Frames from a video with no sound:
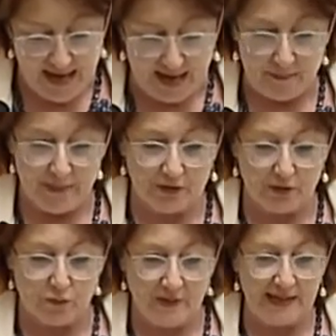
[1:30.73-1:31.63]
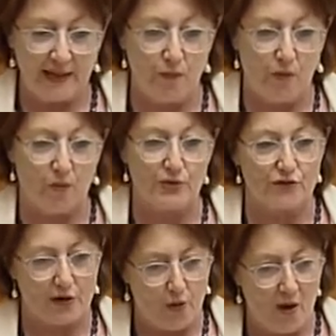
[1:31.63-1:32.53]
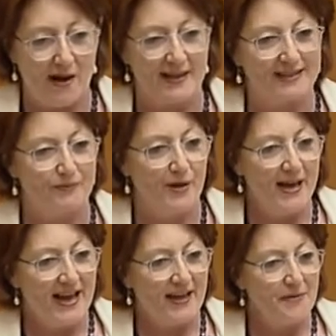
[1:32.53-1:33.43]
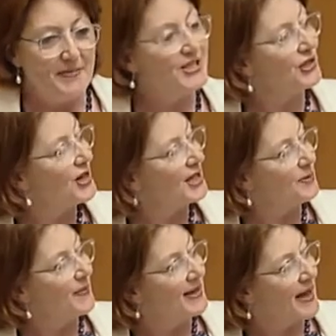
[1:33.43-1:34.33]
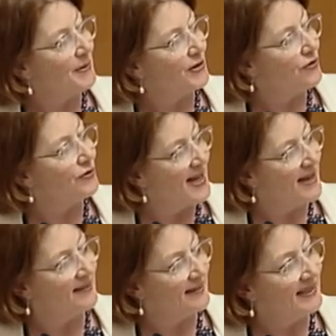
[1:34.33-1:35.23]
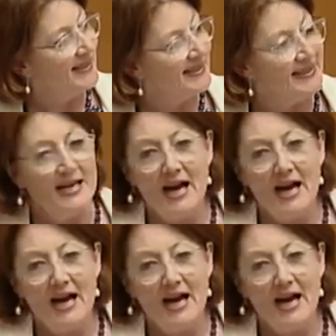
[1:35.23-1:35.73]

Uh, but really, what was required, and, and the message has been coming through loud and clear,